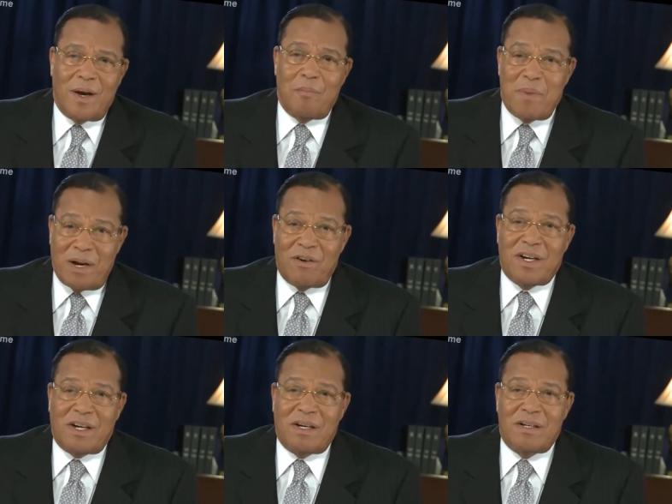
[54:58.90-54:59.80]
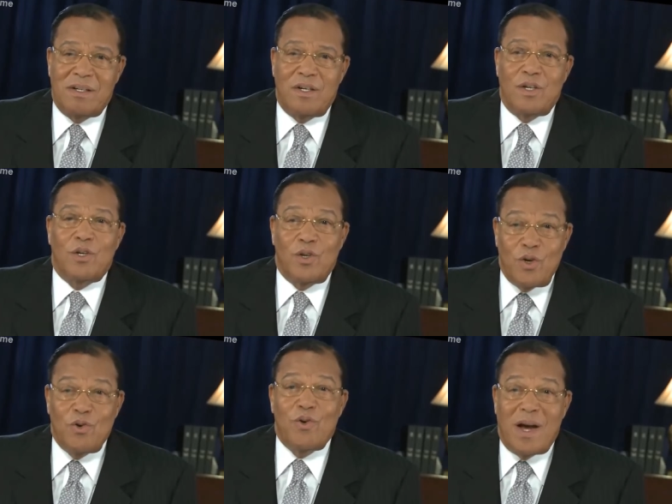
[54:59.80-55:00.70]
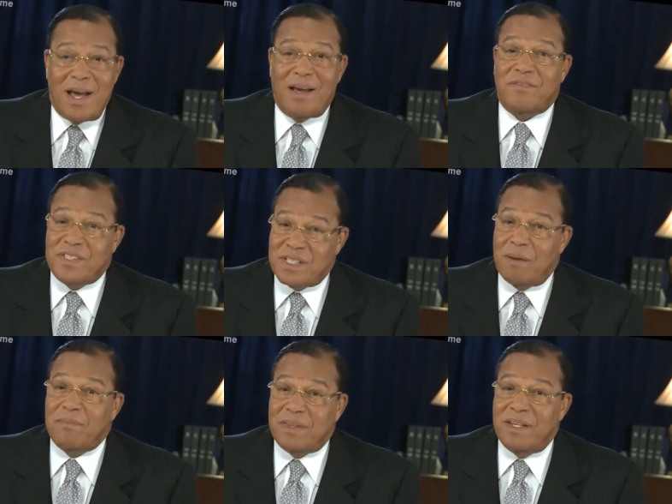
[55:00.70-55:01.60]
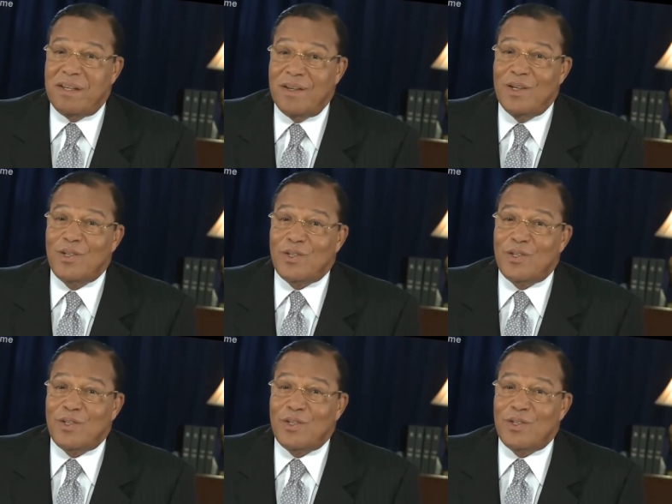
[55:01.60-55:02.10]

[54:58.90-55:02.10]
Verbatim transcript: America, you have something